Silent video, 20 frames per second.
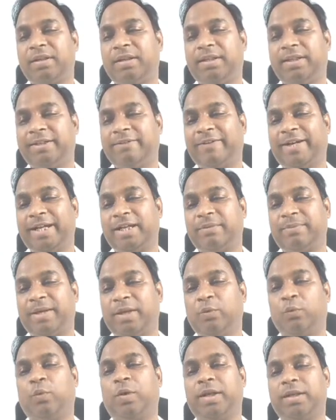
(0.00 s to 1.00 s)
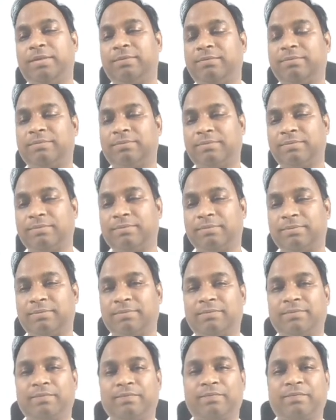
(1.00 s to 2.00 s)
divided by 1,
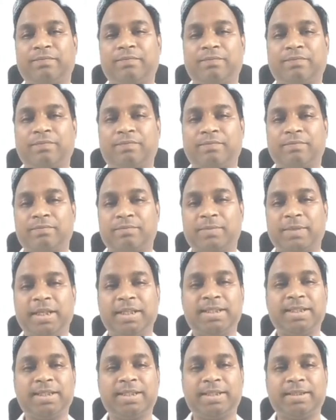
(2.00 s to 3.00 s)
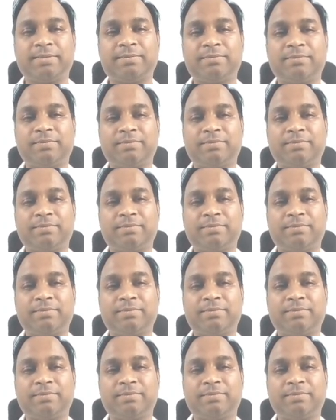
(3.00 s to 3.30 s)
isn't it?